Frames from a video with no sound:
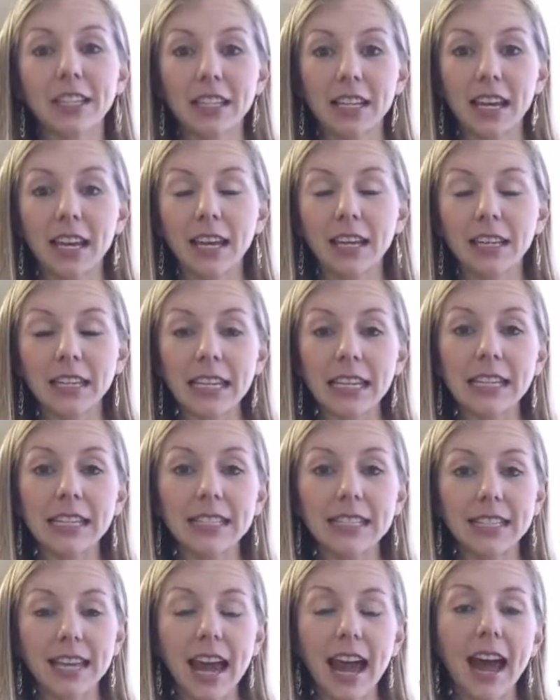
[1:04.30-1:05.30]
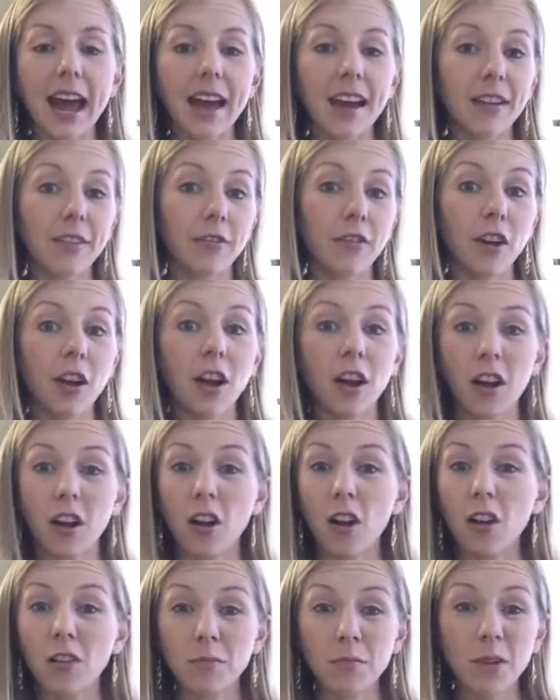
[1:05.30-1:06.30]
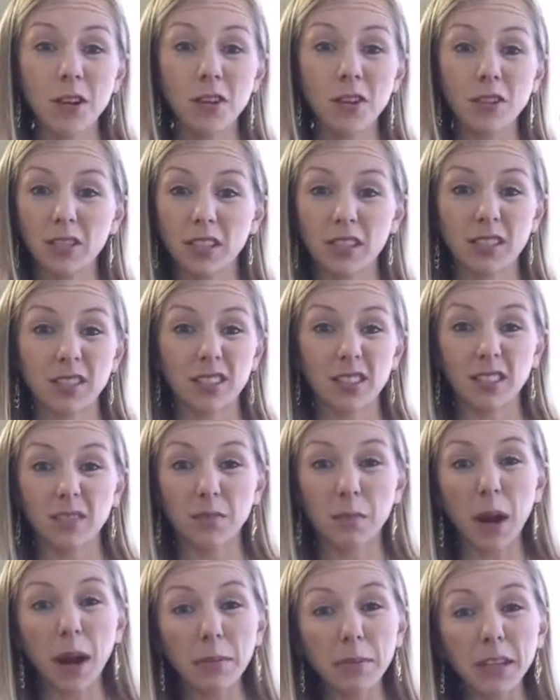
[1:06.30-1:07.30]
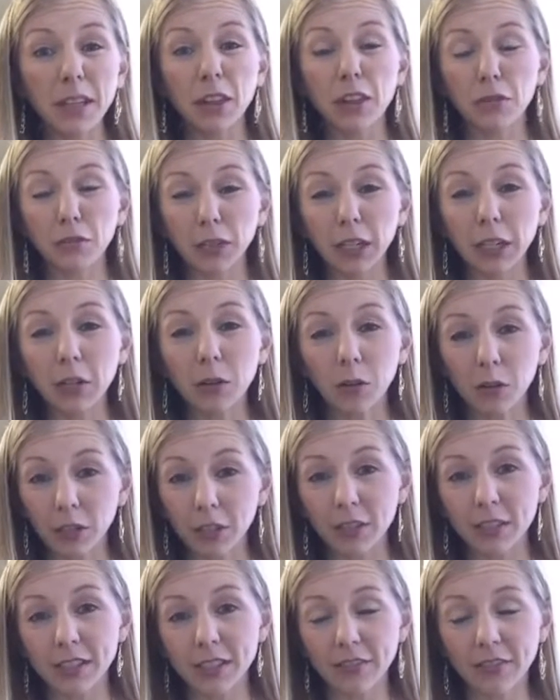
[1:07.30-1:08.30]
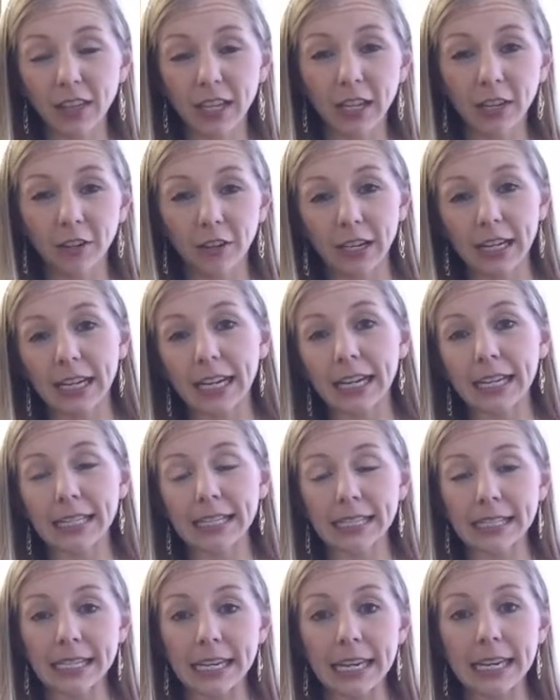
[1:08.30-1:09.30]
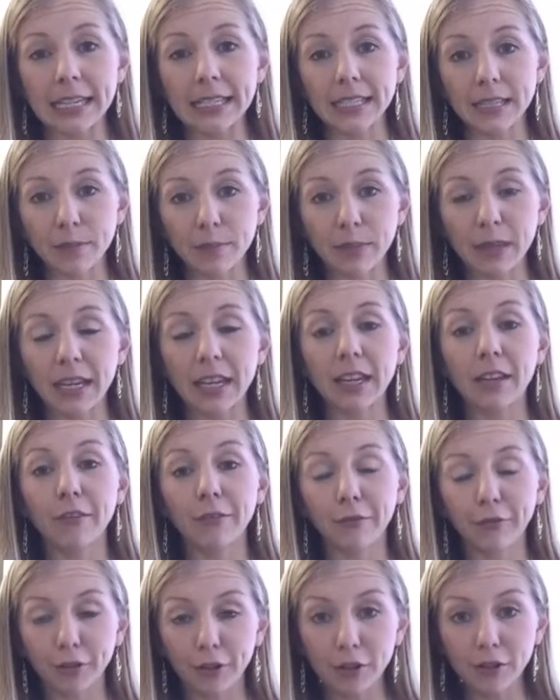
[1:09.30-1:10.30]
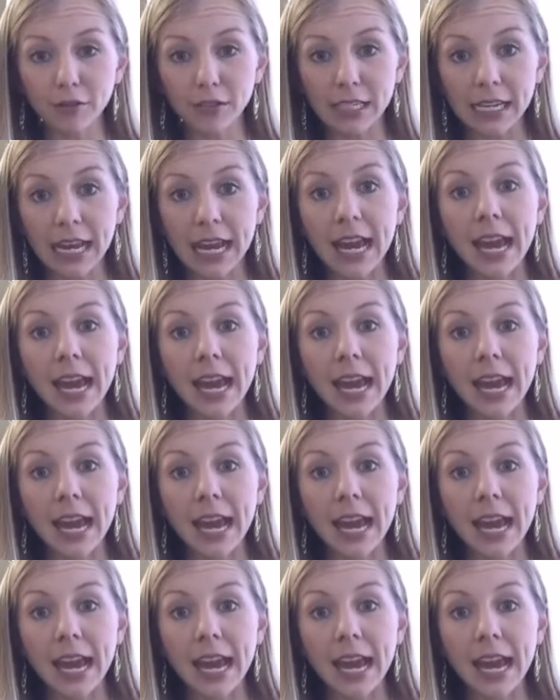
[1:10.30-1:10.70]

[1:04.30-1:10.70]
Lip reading: It needs to have almost probably 3/4 of the ingredients need to be fruit,